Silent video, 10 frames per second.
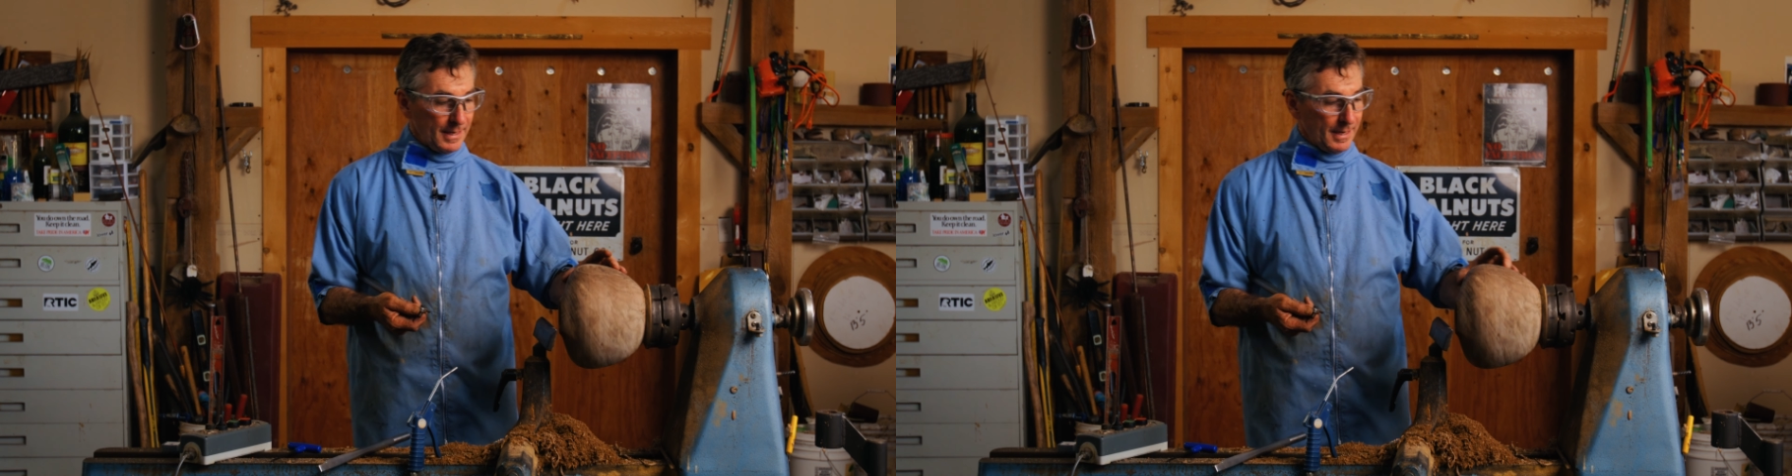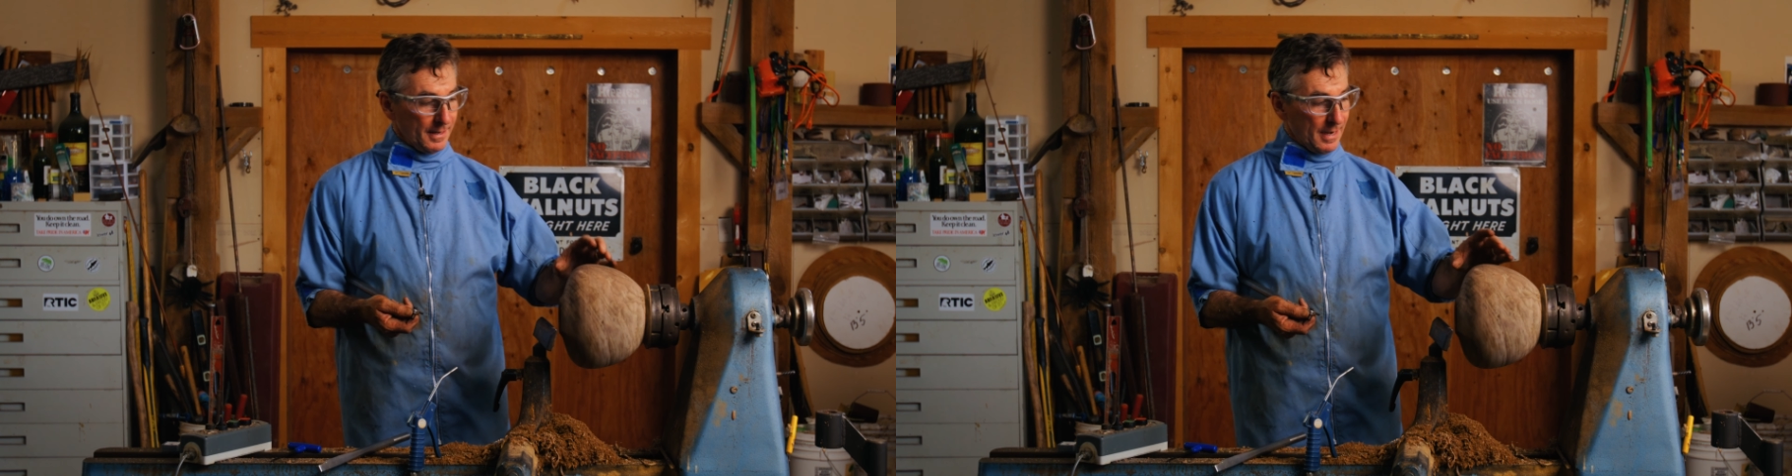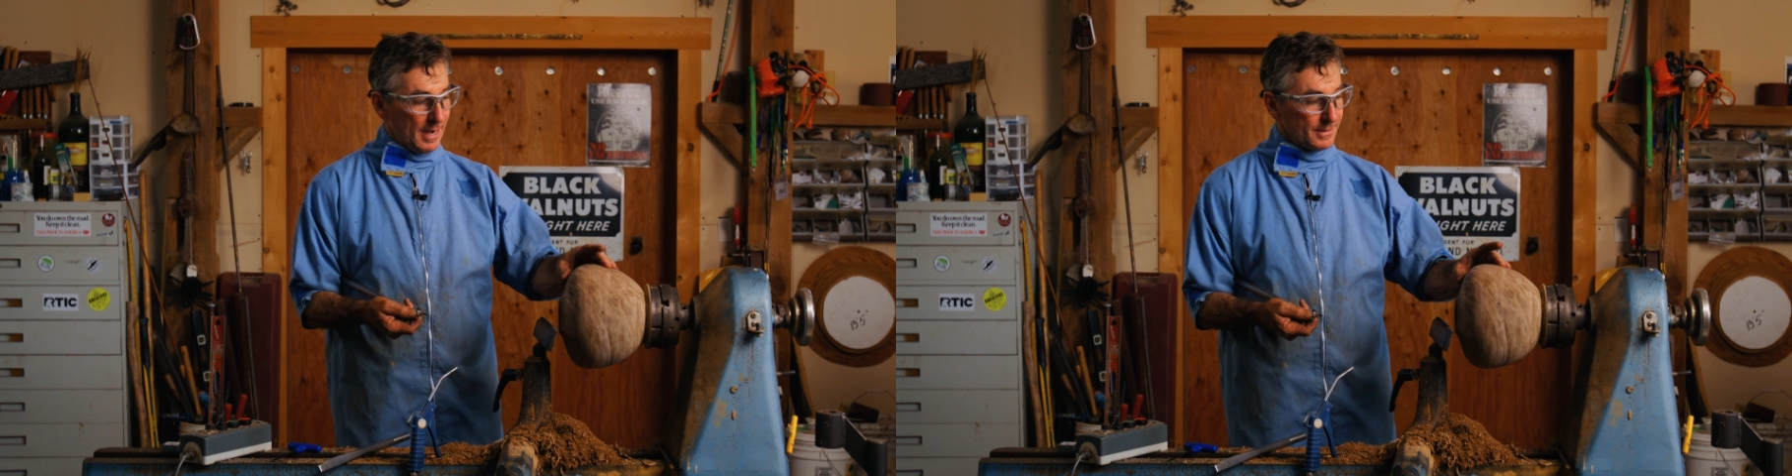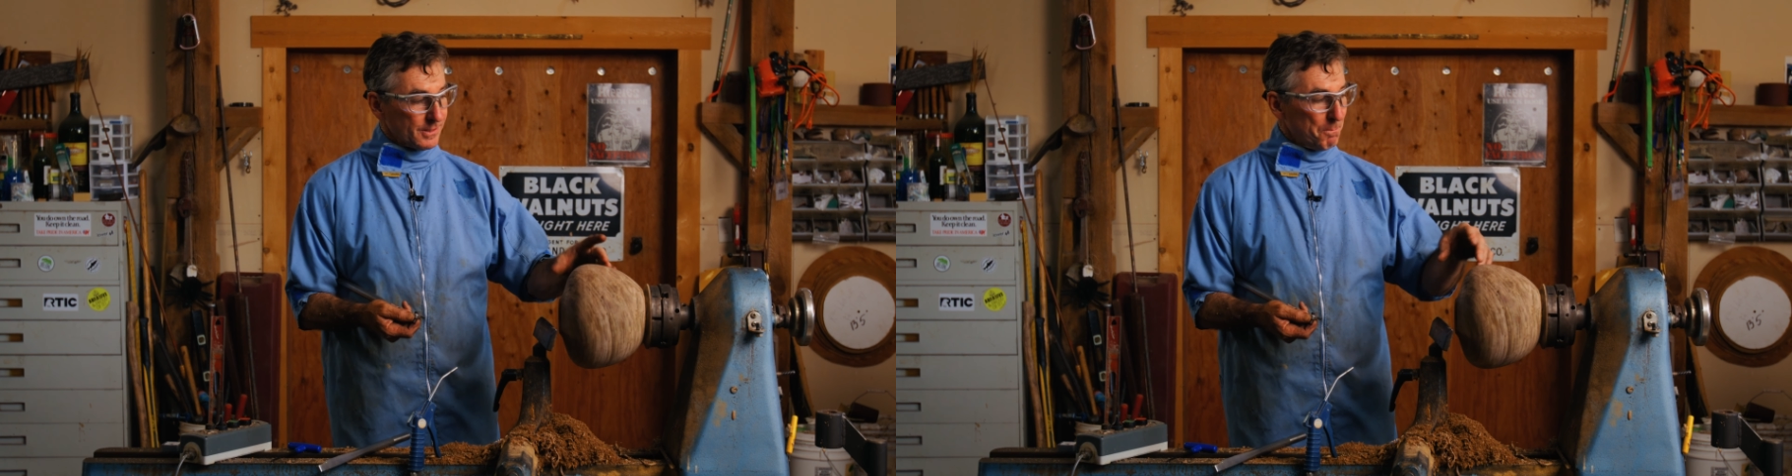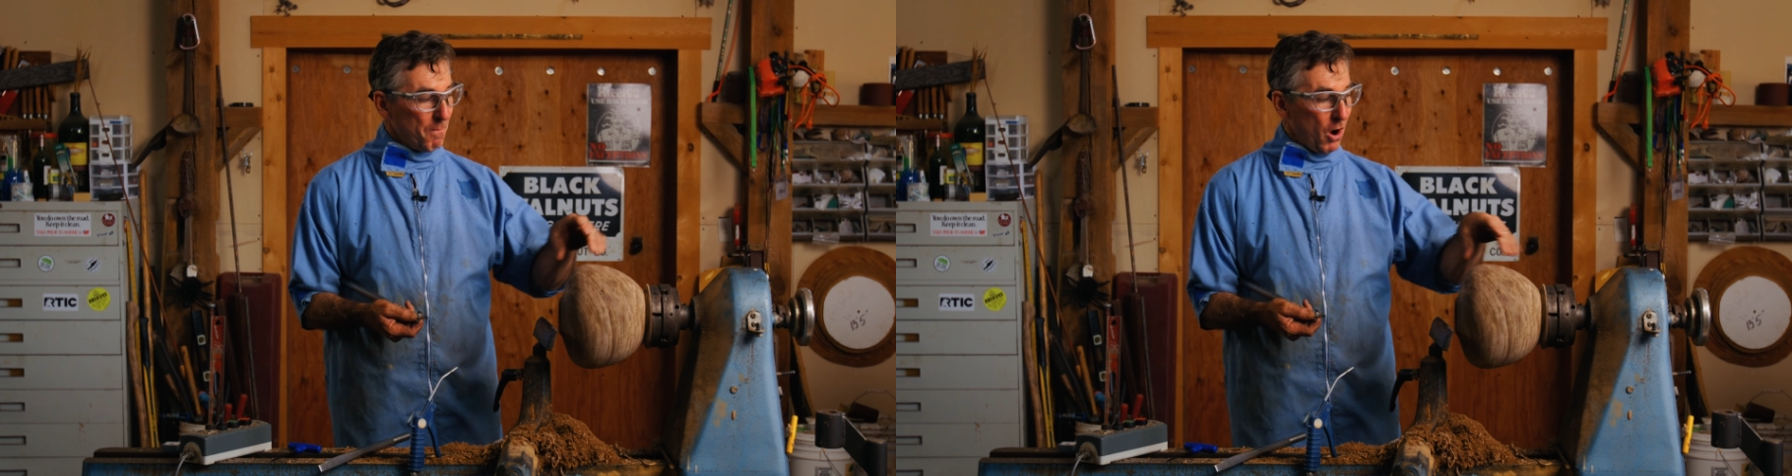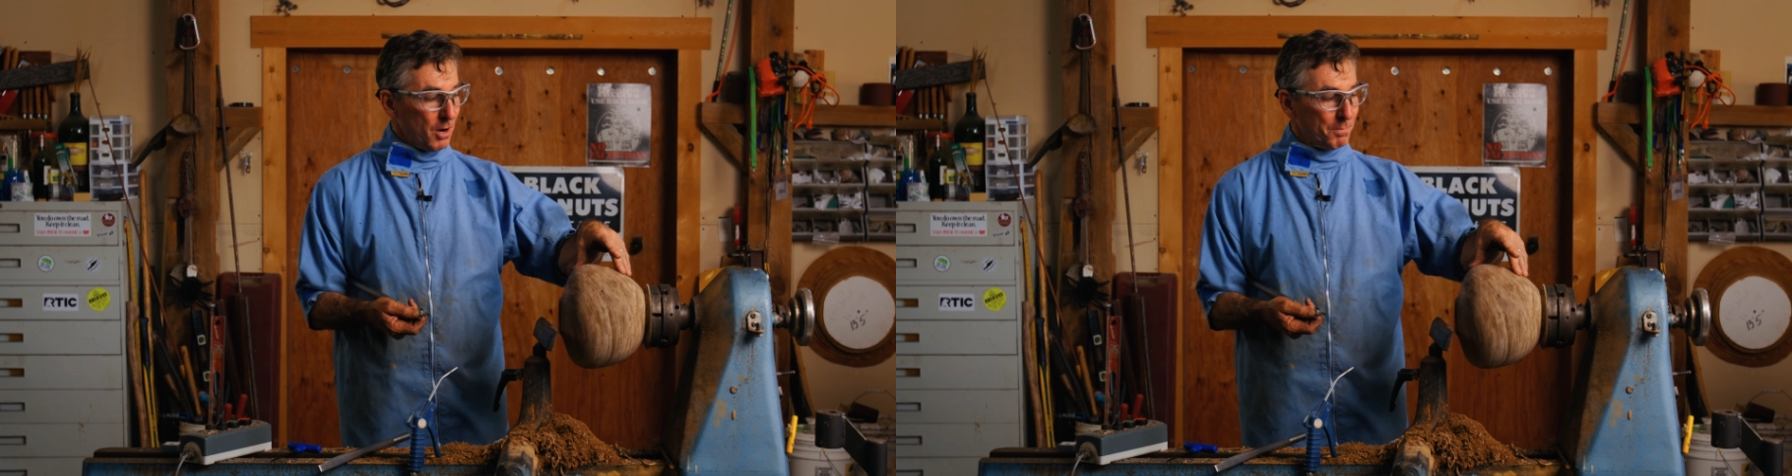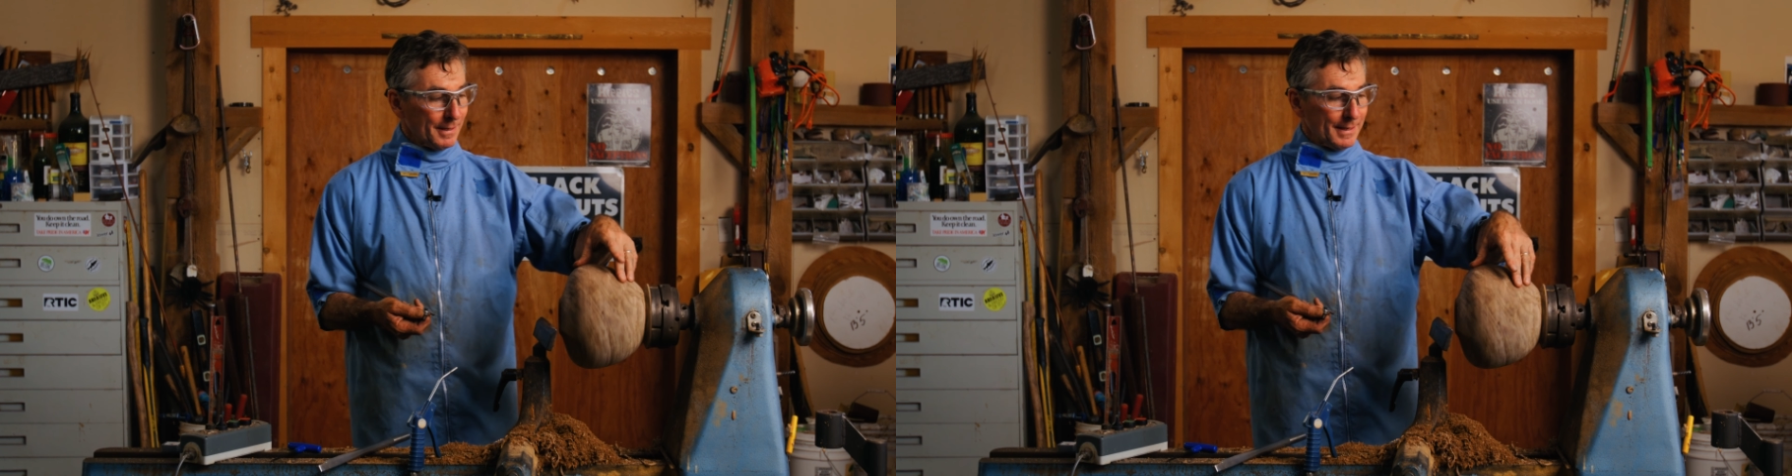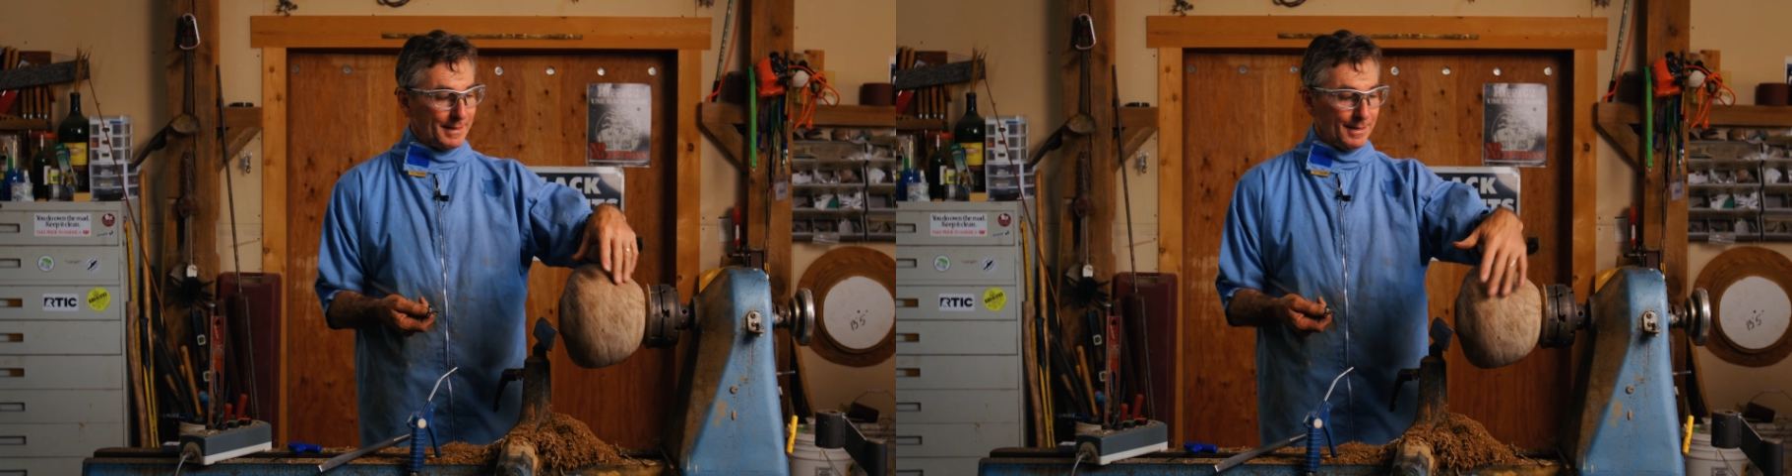in it, some
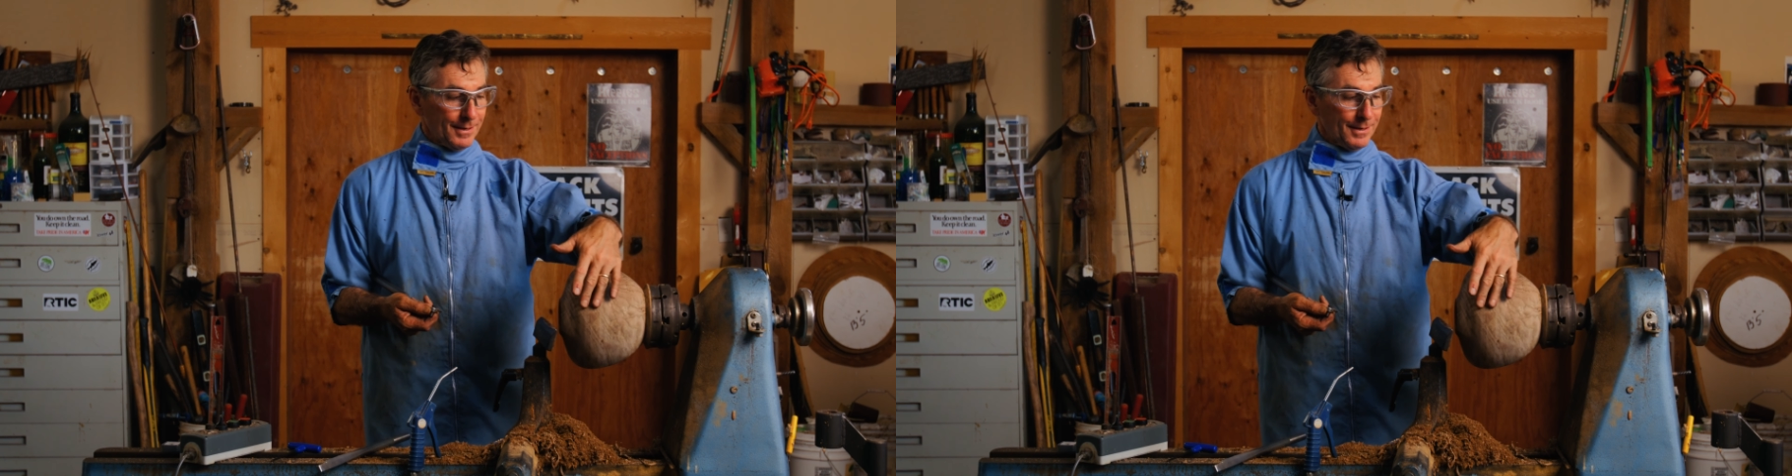marbling